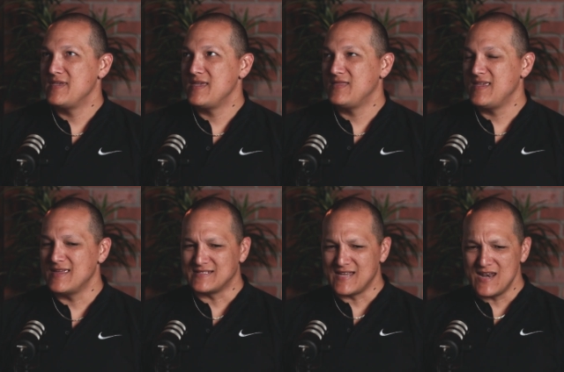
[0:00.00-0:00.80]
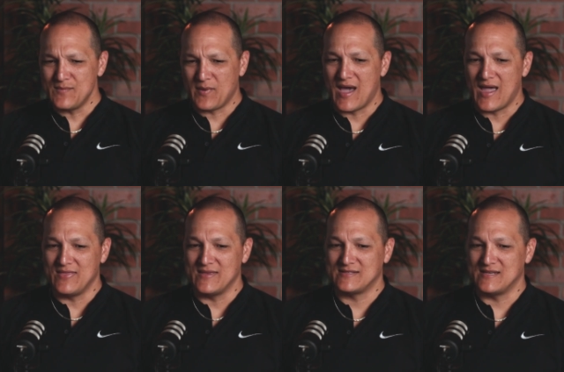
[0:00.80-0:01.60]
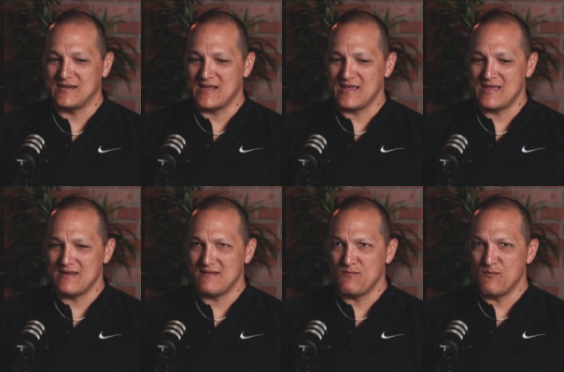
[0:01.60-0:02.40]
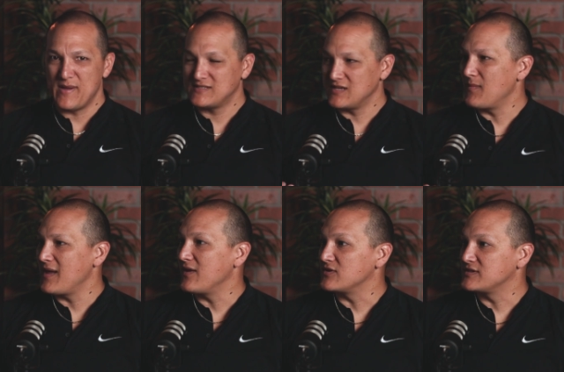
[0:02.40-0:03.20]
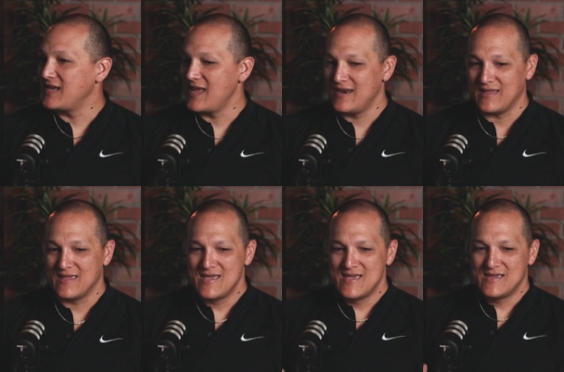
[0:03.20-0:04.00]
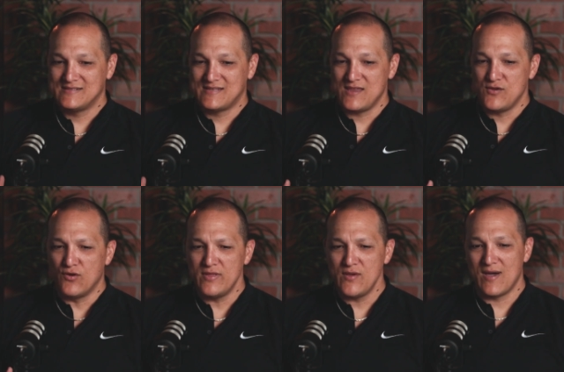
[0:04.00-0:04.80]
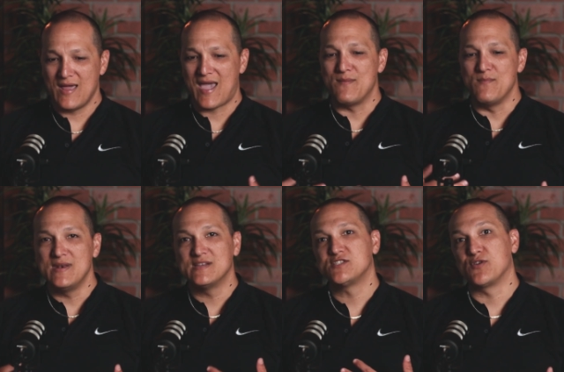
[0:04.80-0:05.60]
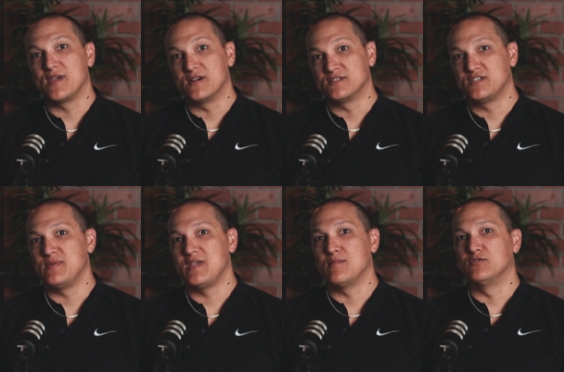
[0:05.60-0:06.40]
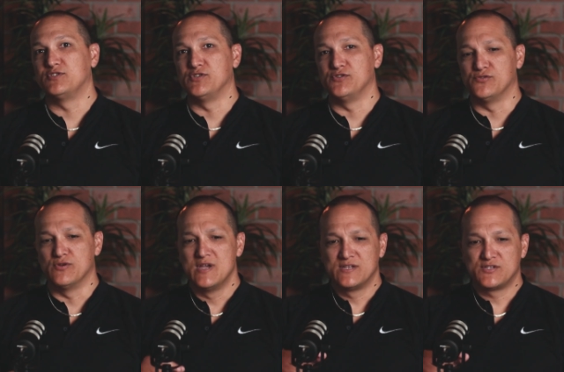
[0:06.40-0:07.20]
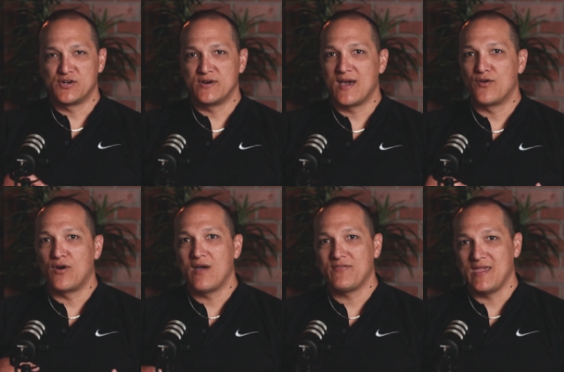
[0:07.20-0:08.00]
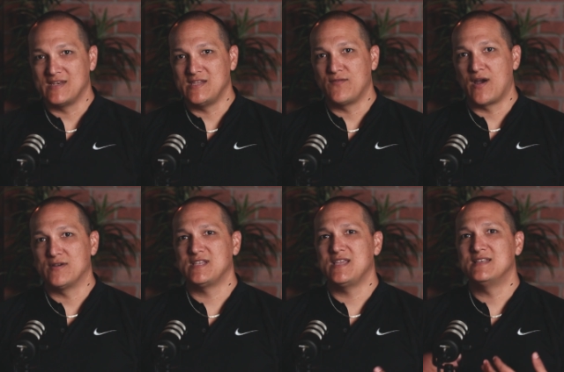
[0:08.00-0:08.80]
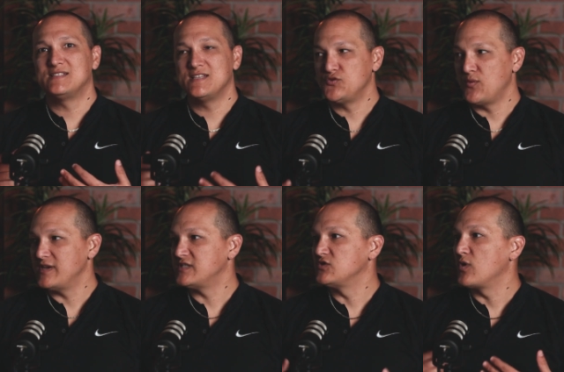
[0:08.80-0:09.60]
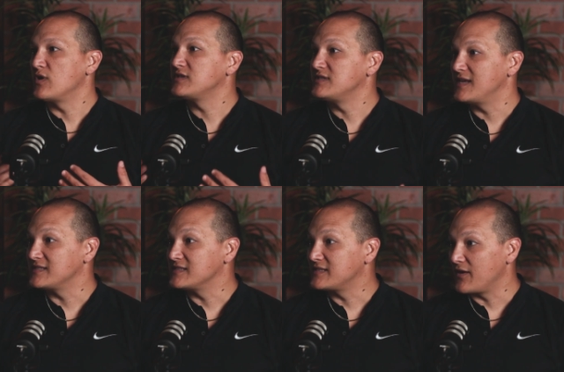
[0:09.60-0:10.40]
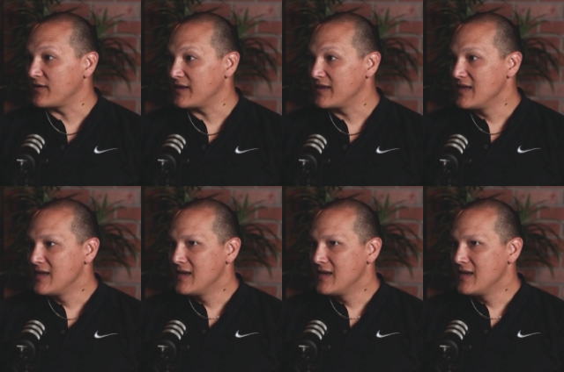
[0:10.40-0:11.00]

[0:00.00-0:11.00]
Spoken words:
The intent behind this, and based on my understanding, is that you only want administrators to be able to turn on or off the antivirus in situations where it's necessary.